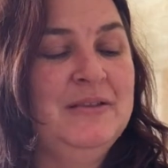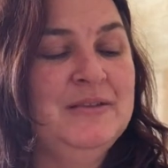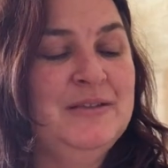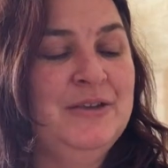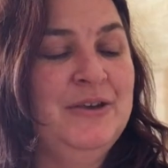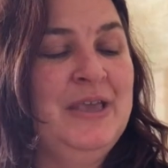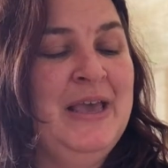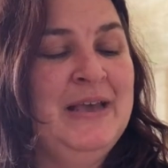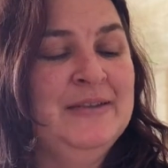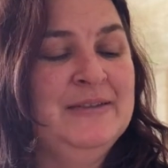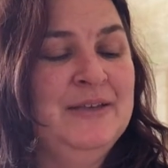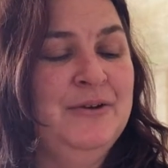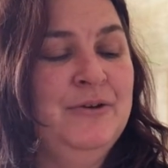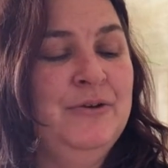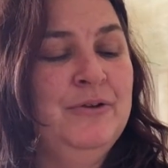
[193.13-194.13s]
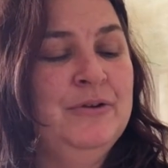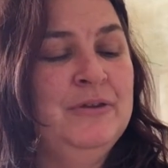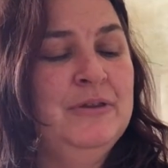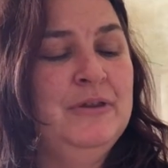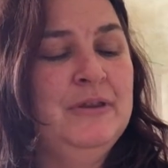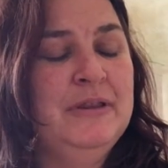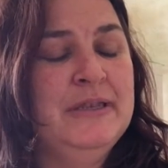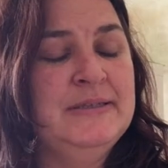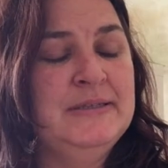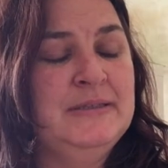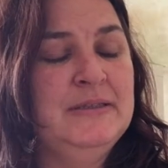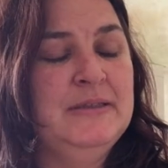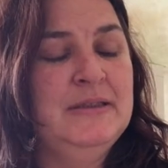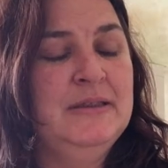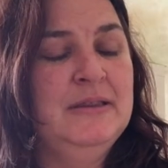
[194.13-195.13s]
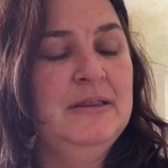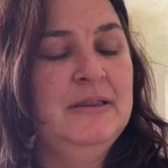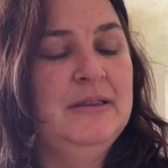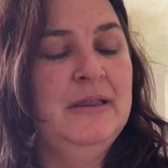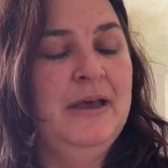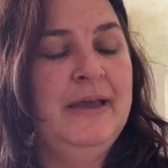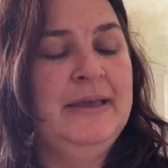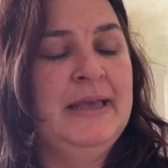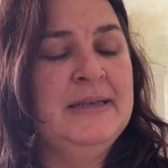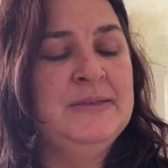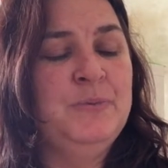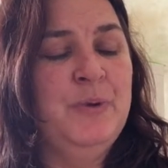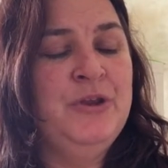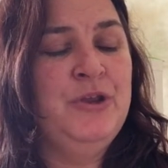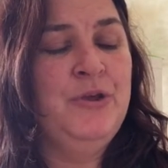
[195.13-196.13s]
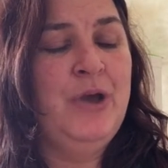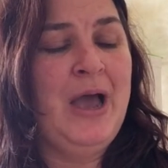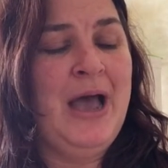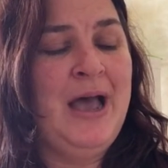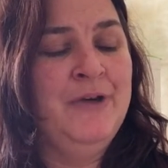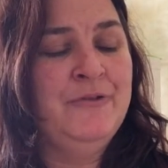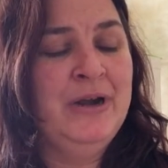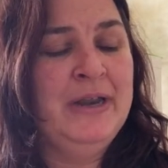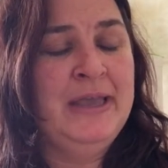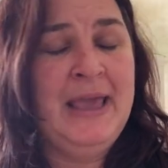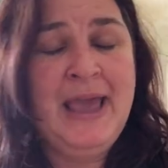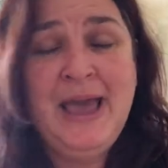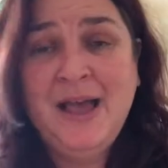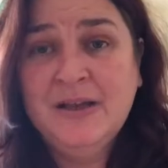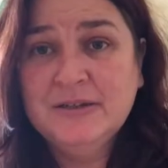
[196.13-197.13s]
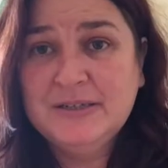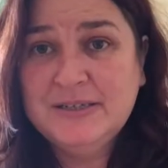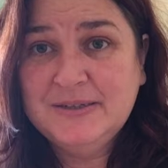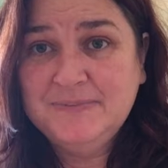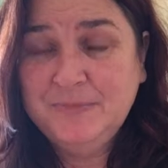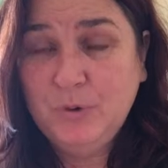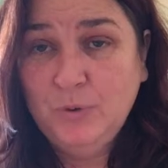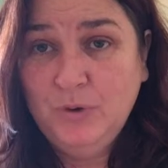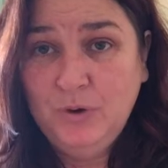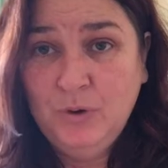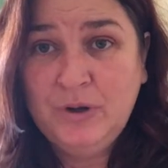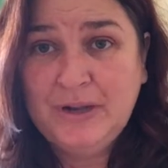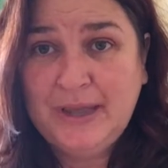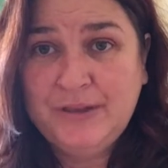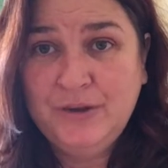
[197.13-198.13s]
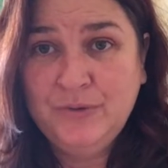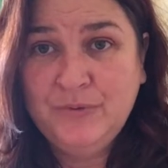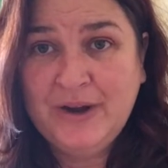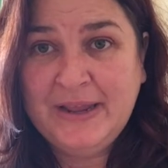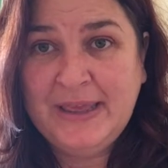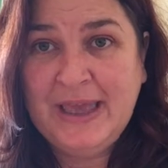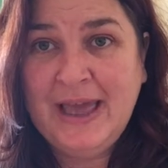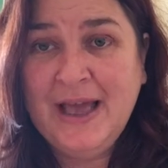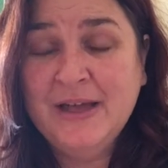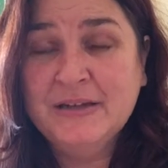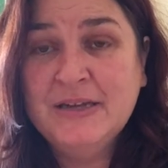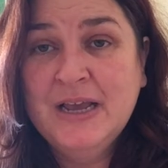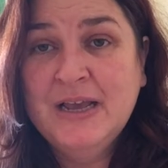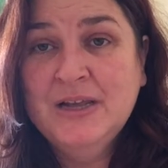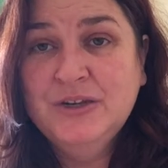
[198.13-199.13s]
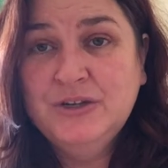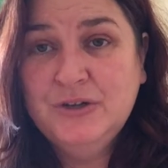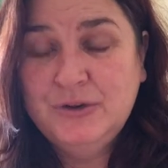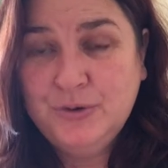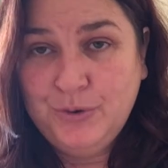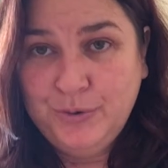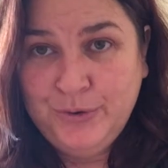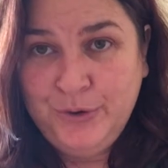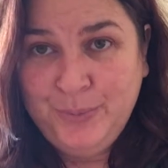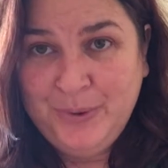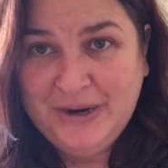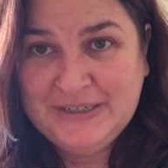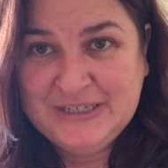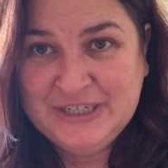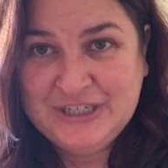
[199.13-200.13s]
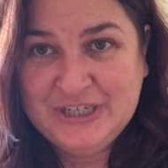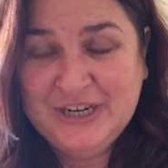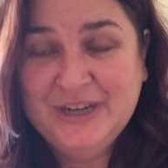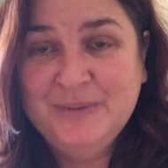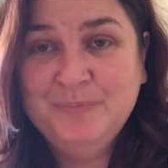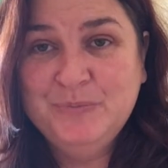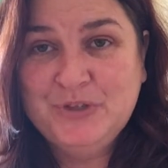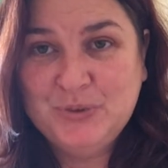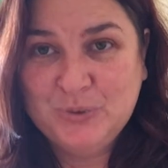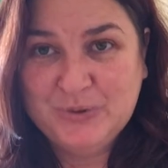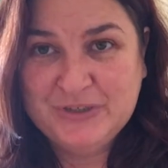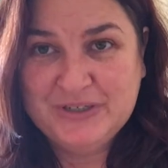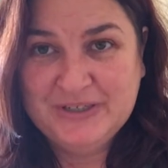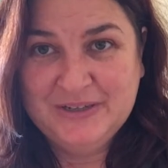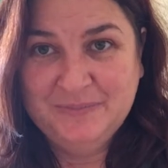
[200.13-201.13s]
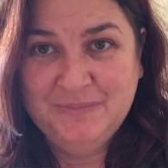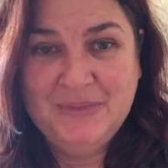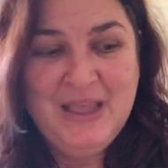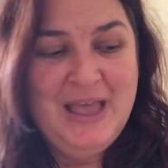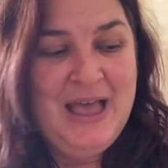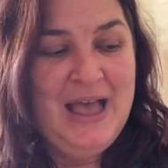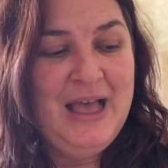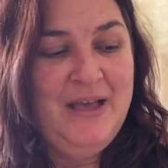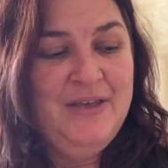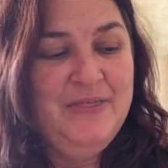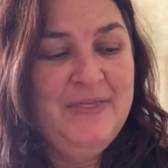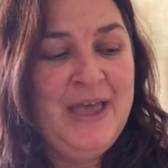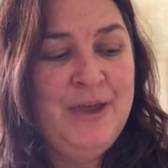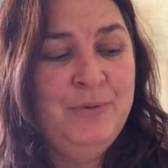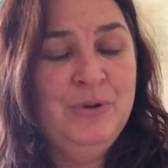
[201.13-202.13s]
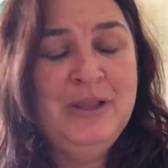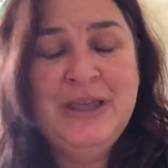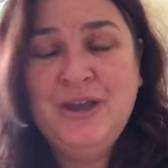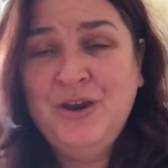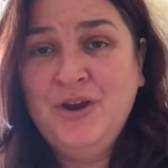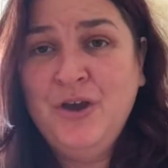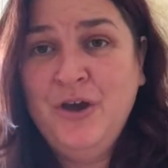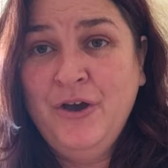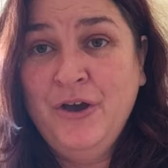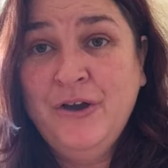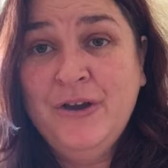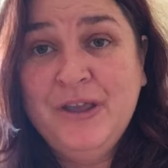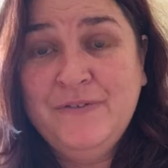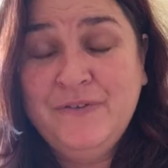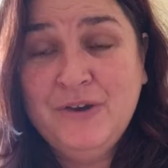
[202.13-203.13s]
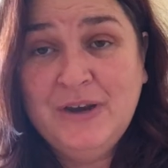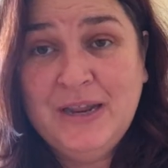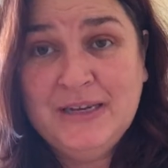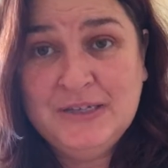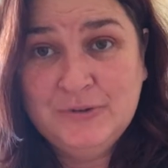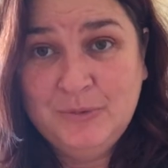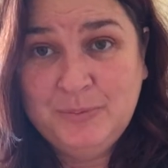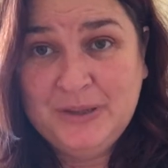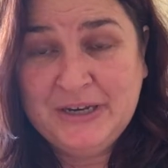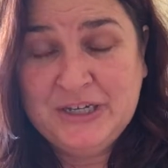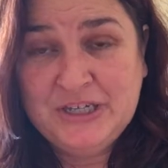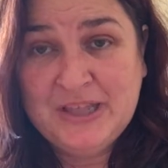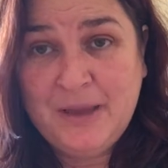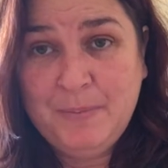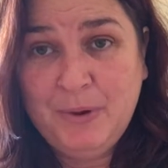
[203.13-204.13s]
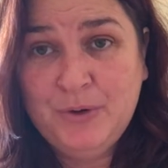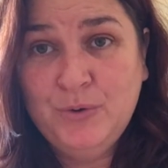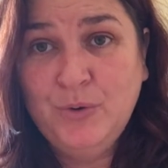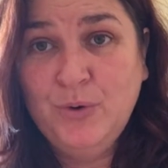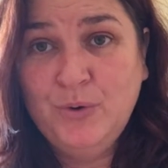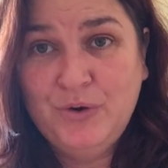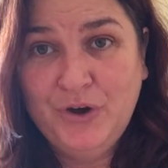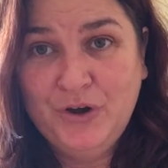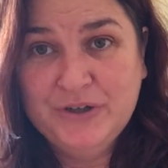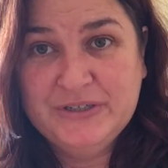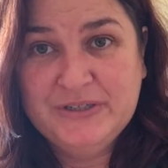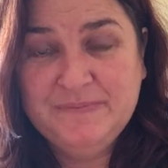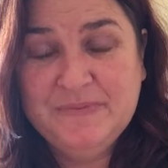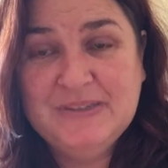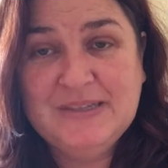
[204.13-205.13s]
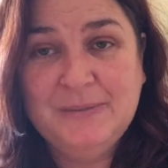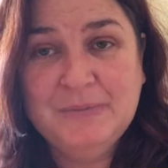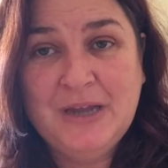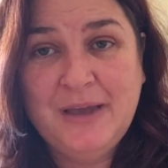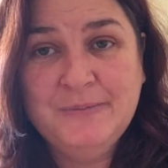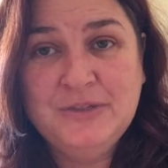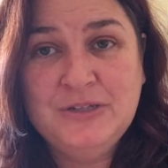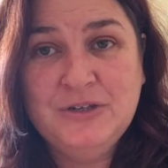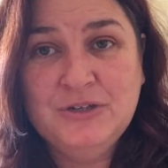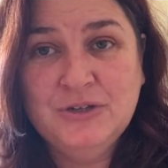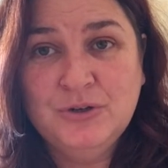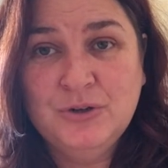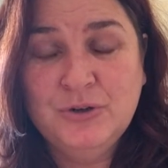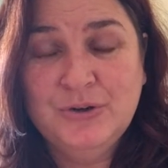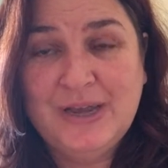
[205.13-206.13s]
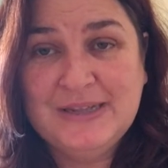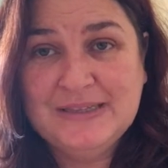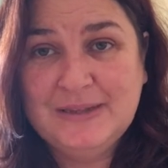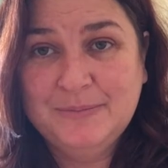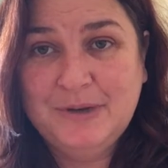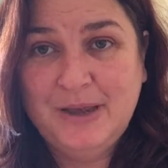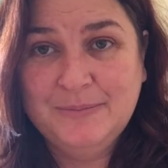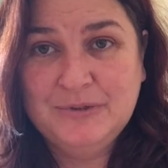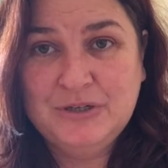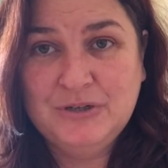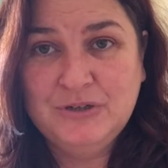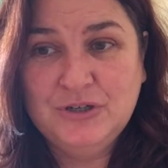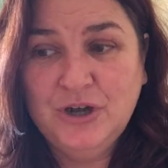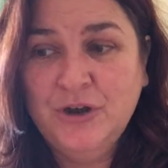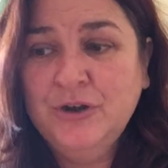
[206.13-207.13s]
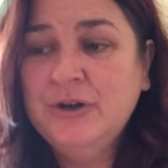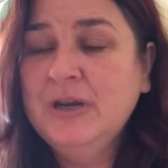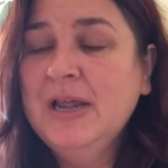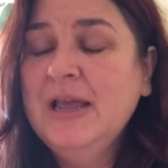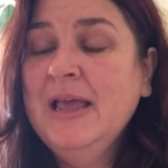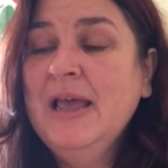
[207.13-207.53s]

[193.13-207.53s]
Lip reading: So there's, I guess, when you are running out or look like you're running out, call your practitioner, talk to them. They will let you know if you need to replenish that bottle or not. Sometimes you do and sometimes you don't.